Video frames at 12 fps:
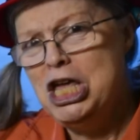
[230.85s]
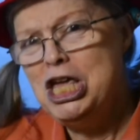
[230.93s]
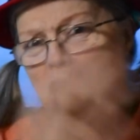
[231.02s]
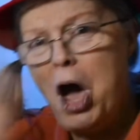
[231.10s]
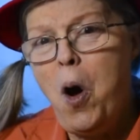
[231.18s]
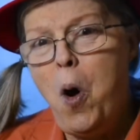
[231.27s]

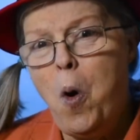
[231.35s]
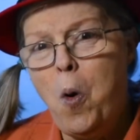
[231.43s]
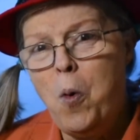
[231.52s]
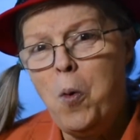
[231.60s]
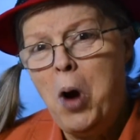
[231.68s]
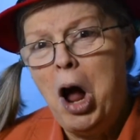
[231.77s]

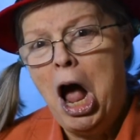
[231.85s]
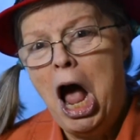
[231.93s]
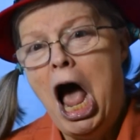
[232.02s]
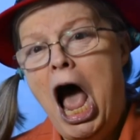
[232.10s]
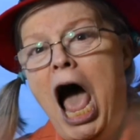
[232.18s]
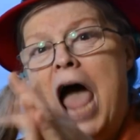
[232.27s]
Yo!
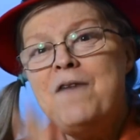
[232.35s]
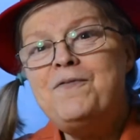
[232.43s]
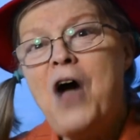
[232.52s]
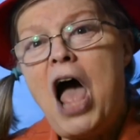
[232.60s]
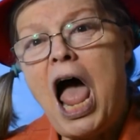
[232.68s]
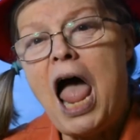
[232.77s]
High
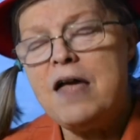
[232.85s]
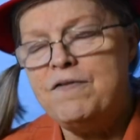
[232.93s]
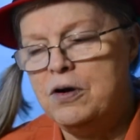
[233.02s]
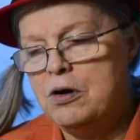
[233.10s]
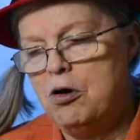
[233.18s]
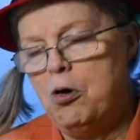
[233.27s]
five!
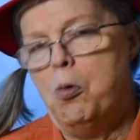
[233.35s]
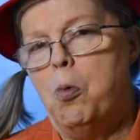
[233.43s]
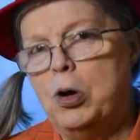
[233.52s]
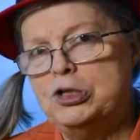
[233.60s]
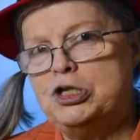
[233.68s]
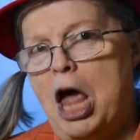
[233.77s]

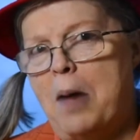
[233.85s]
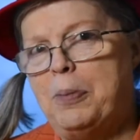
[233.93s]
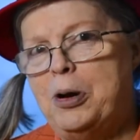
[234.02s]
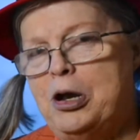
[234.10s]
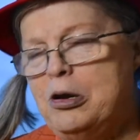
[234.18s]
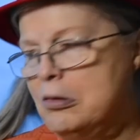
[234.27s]
What's
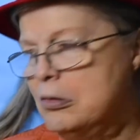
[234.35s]
happening?